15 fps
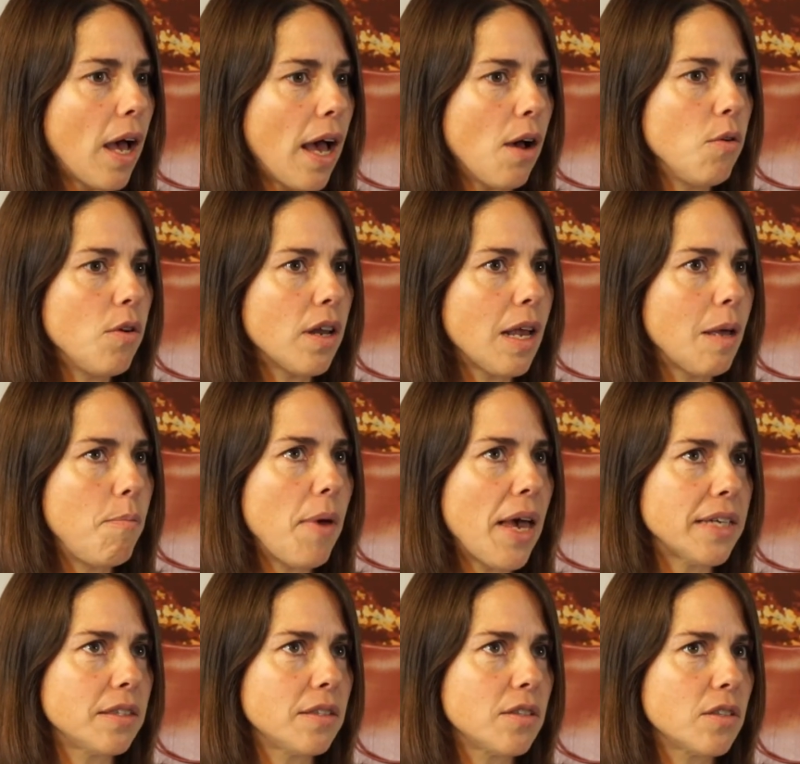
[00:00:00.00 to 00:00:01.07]
how can I
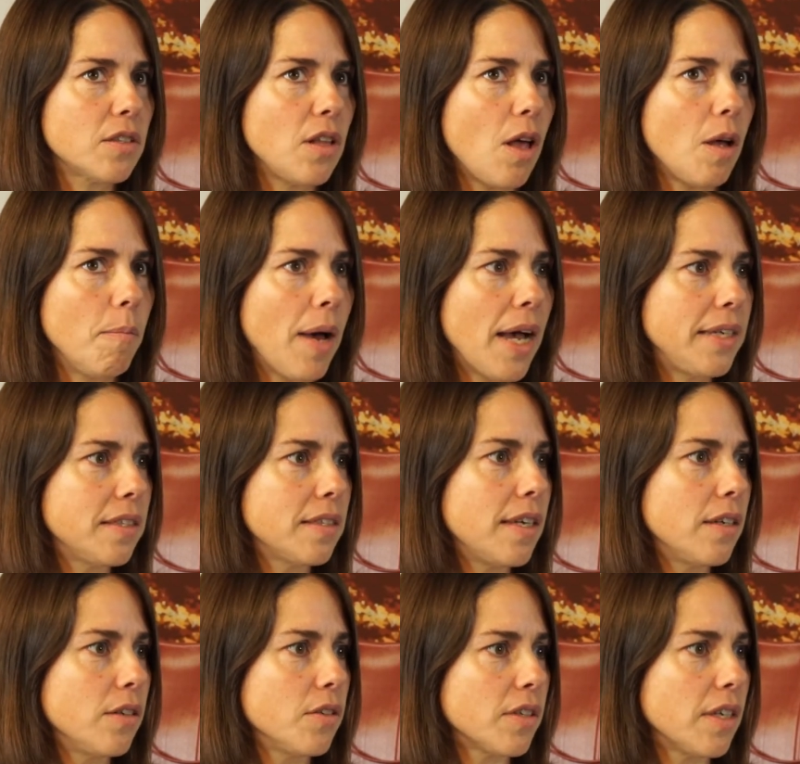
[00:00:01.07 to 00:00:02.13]
best slot my
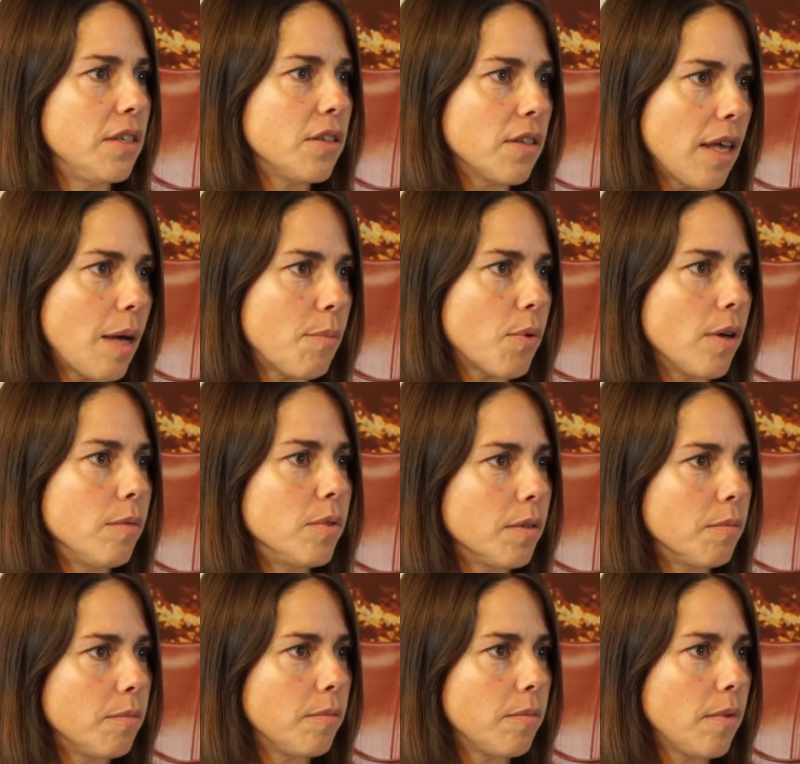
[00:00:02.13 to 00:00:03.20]
skills into that
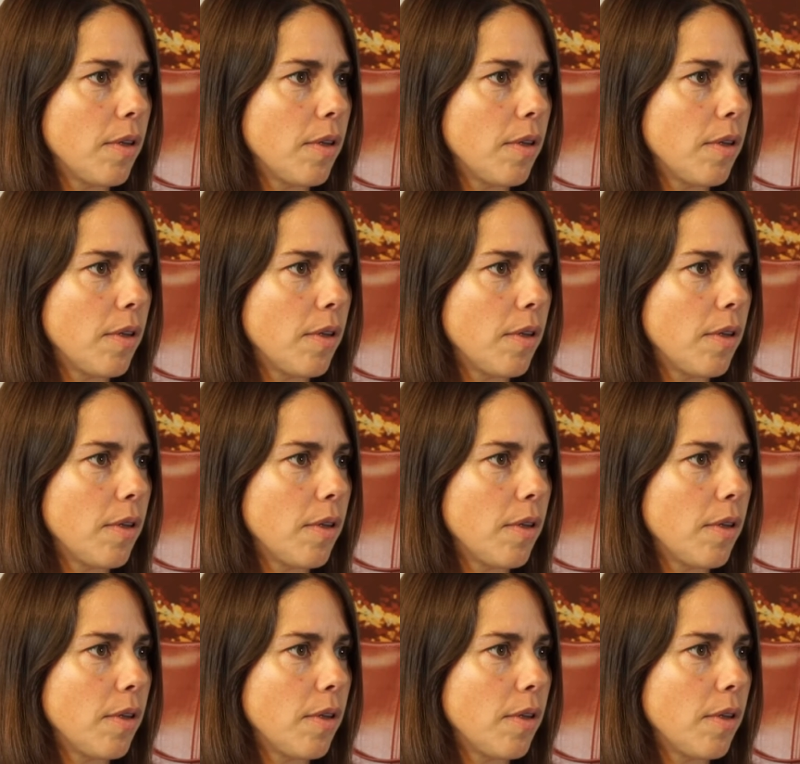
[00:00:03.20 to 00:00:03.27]
problem?